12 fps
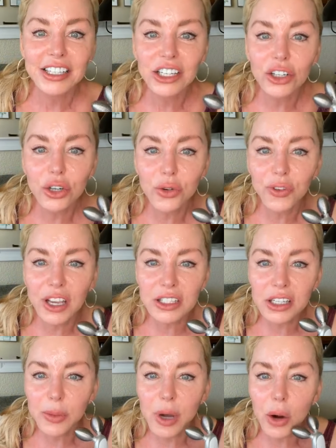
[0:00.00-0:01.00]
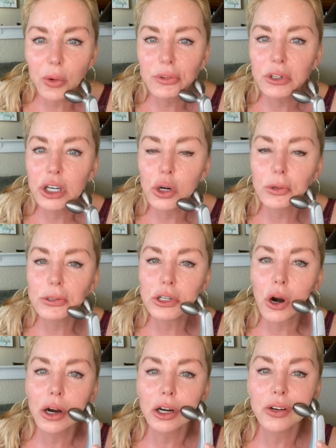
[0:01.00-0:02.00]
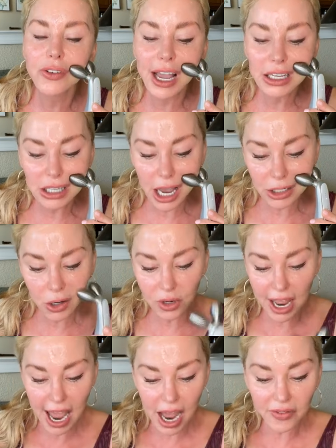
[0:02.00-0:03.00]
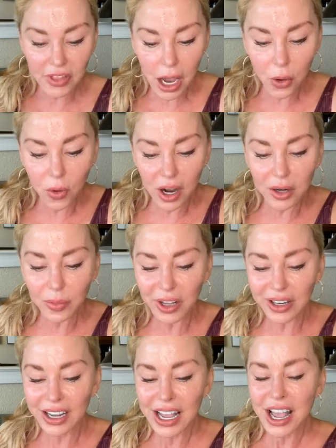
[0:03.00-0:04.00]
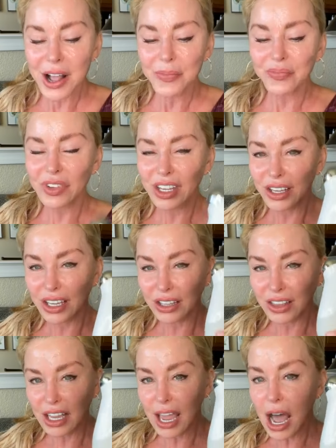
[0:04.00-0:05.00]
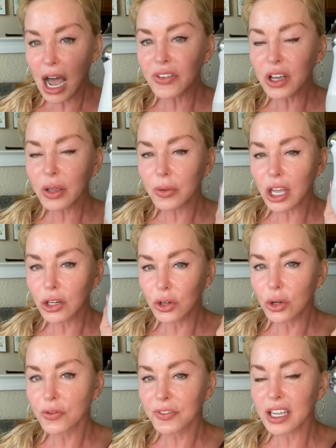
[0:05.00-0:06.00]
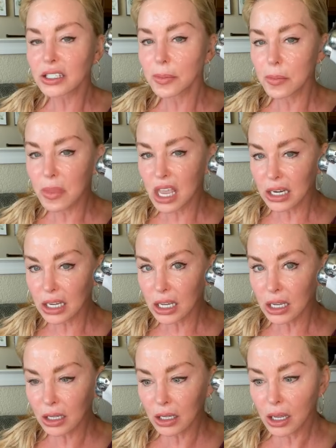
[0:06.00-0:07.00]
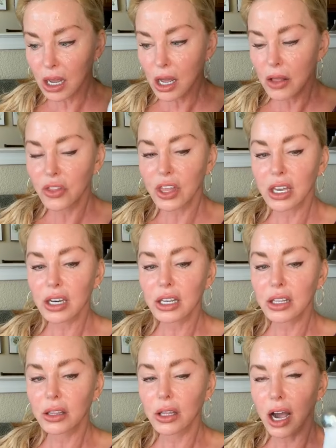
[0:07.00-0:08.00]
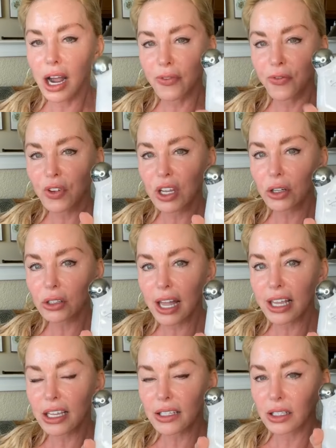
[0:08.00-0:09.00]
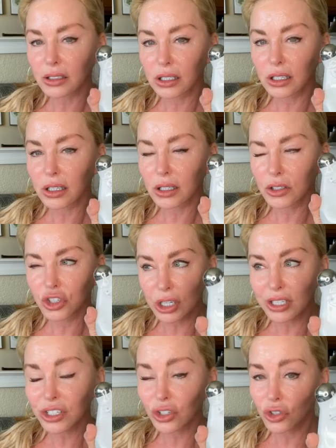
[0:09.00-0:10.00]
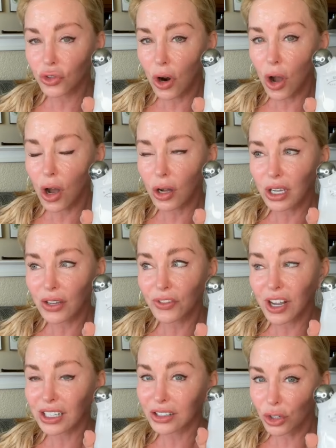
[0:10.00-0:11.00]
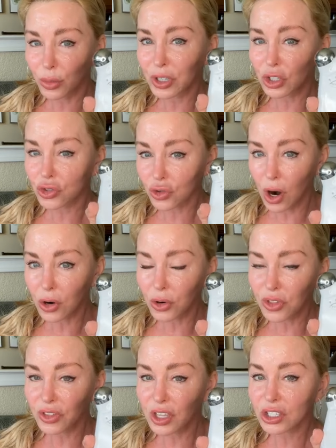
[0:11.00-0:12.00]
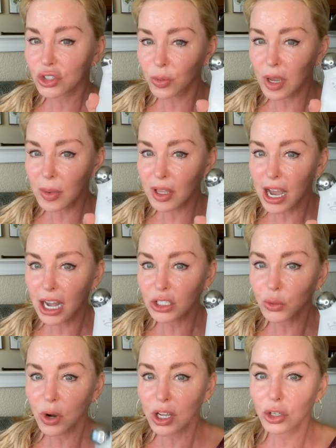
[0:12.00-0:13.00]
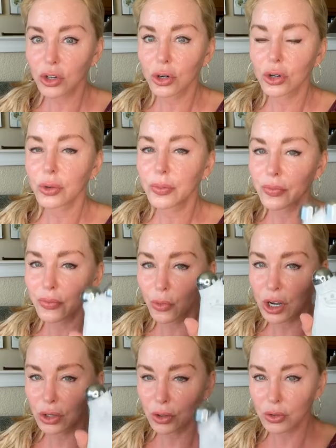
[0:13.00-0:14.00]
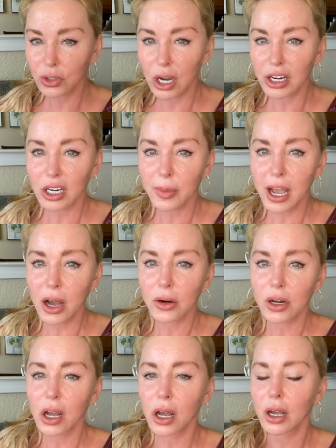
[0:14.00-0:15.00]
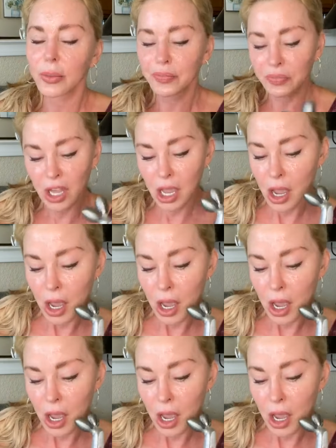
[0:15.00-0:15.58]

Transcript: didn't NuFace come out with a newer stronger device i don't have that one but they have a, a NuFace mini that i feel like is a just as strong if not a little bit stronger than this so maybe that's what you're what you're talking about um